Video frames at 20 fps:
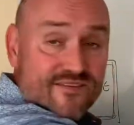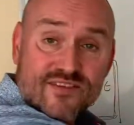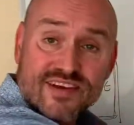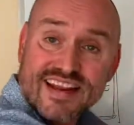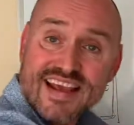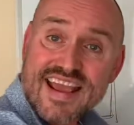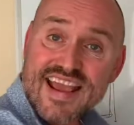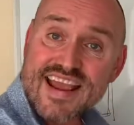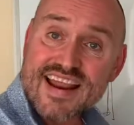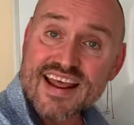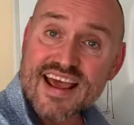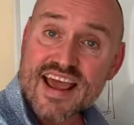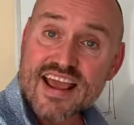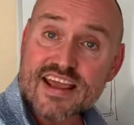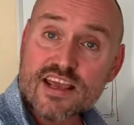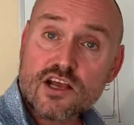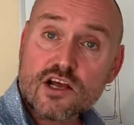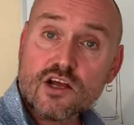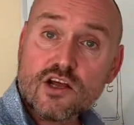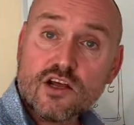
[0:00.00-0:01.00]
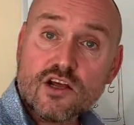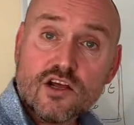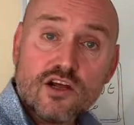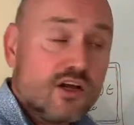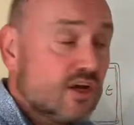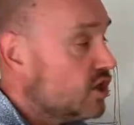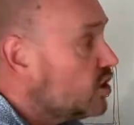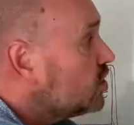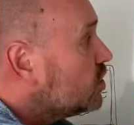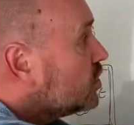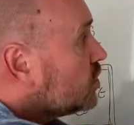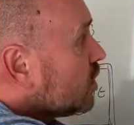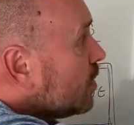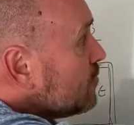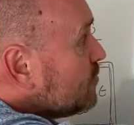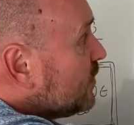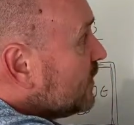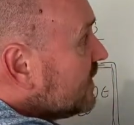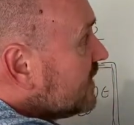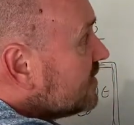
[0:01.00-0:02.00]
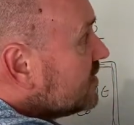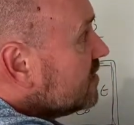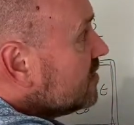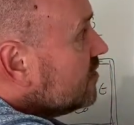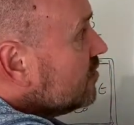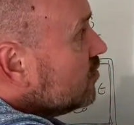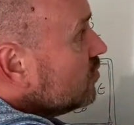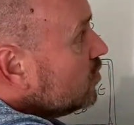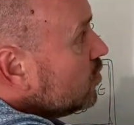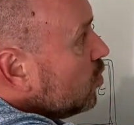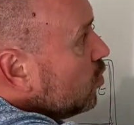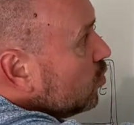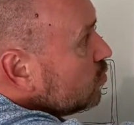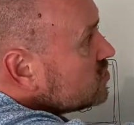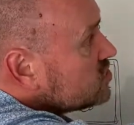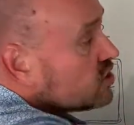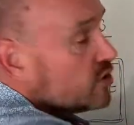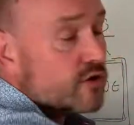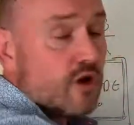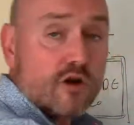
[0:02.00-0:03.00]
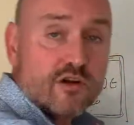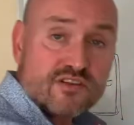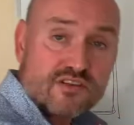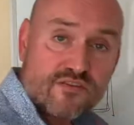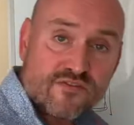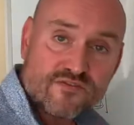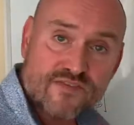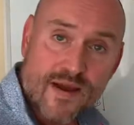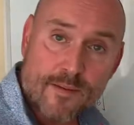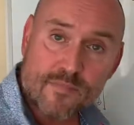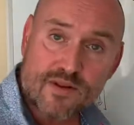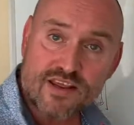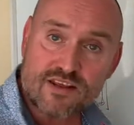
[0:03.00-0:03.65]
it, in a company, also known as a family